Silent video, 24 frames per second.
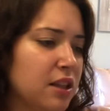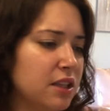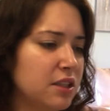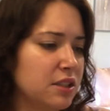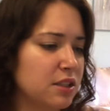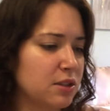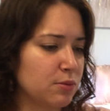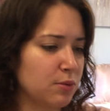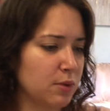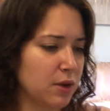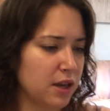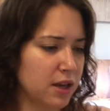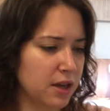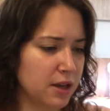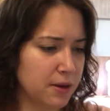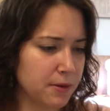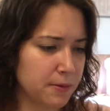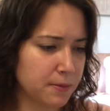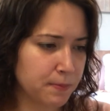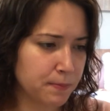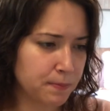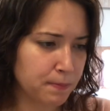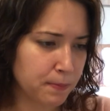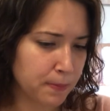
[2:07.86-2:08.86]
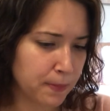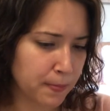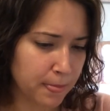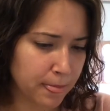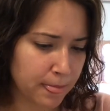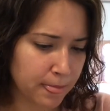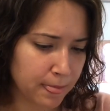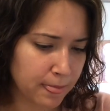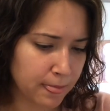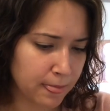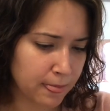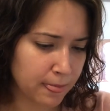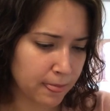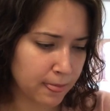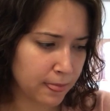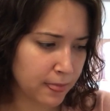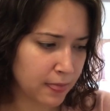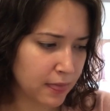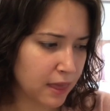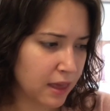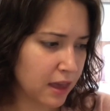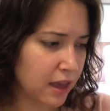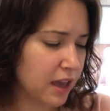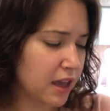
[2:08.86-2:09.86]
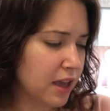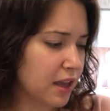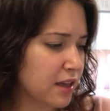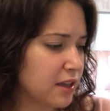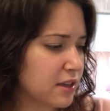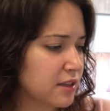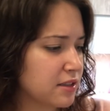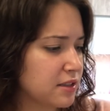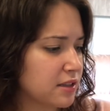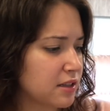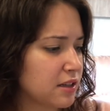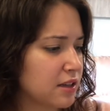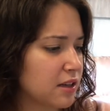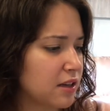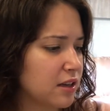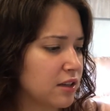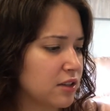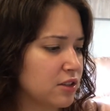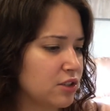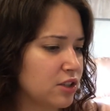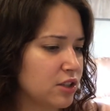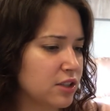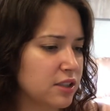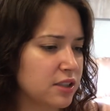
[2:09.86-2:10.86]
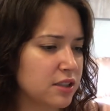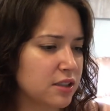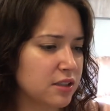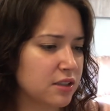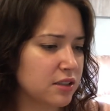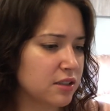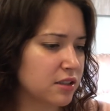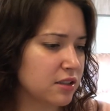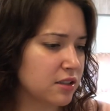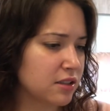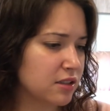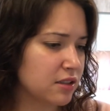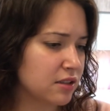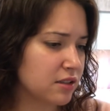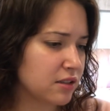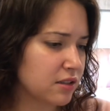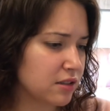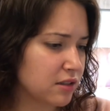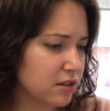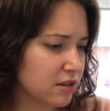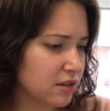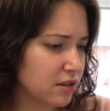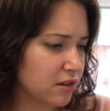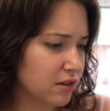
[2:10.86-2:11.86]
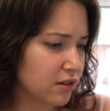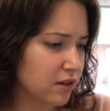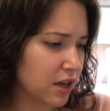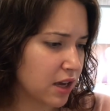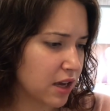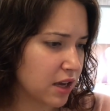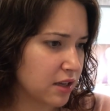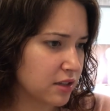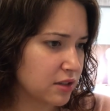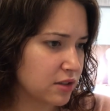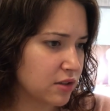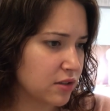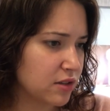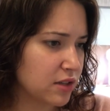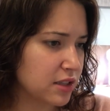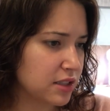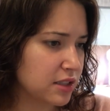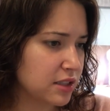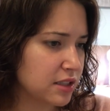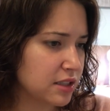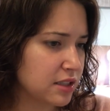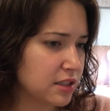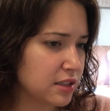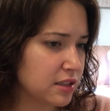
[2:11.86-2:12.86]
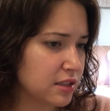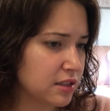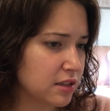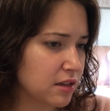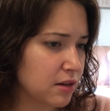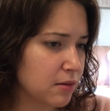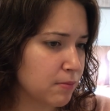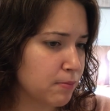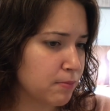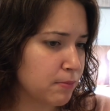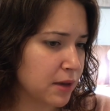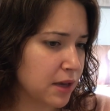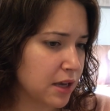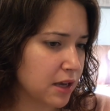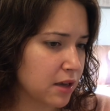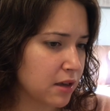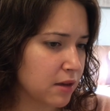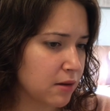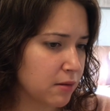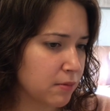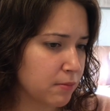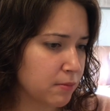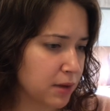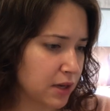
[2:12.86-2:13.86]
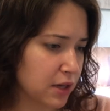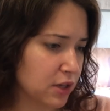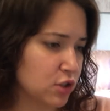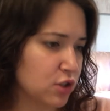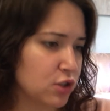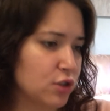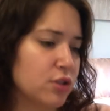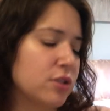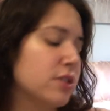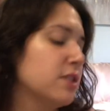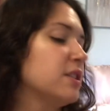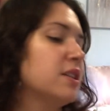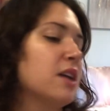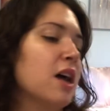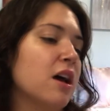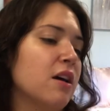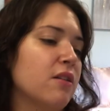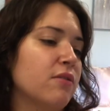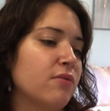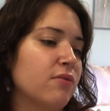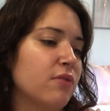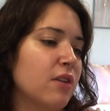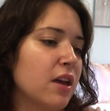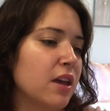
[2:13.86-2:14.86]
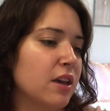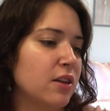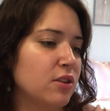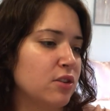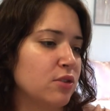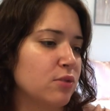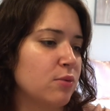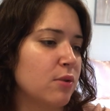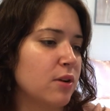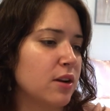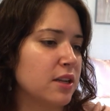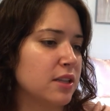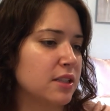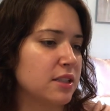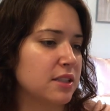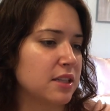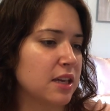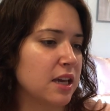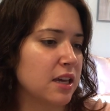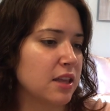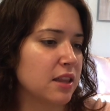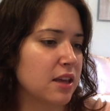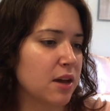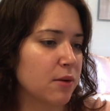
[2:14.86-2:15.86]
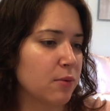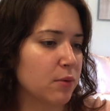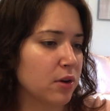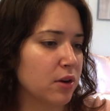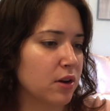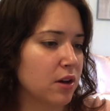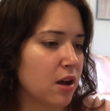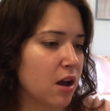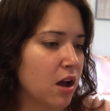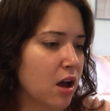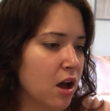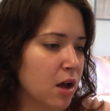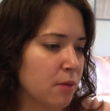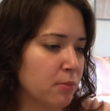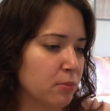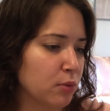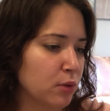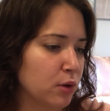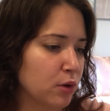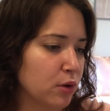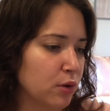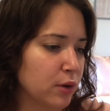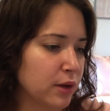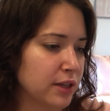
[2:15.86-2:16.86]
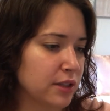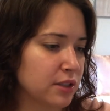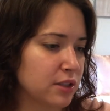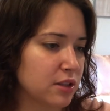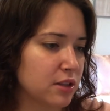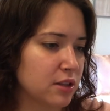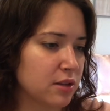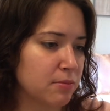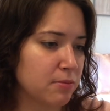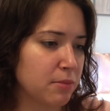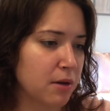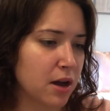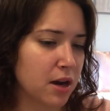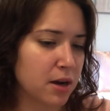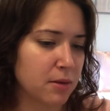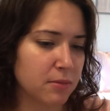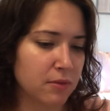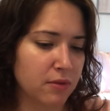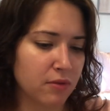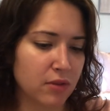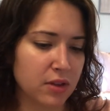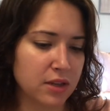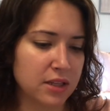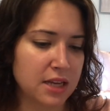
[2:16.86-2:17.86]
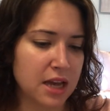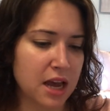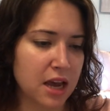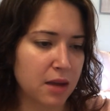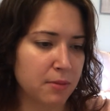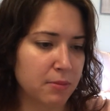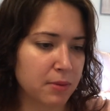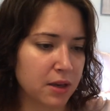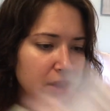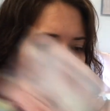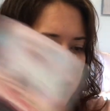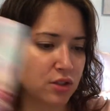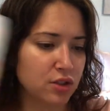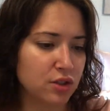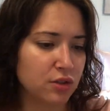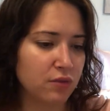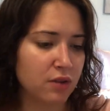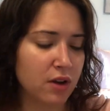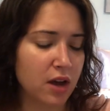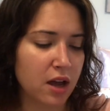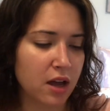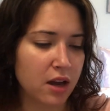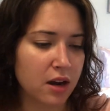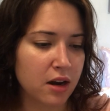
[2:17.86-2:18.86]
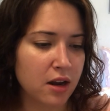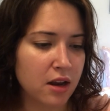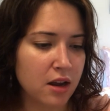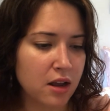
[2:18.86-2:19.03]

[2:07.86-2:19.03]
this way. And just, okay, so this is big picture stuff. I do want to say that we're going to hop real quick to the bottom of the deck because you've got